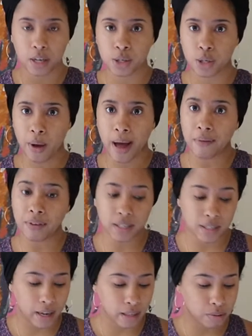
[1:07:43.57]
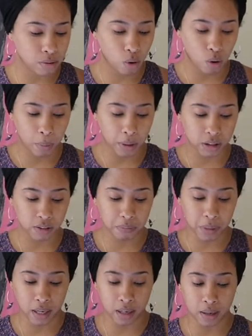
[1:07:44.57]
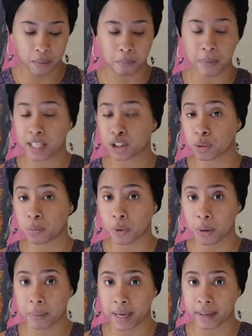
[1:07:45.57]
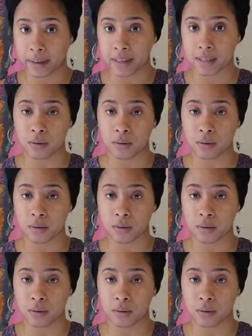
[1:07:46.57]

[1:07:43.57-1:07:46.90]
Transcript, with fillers: So having sex with a whole bunch of men makes you more manly.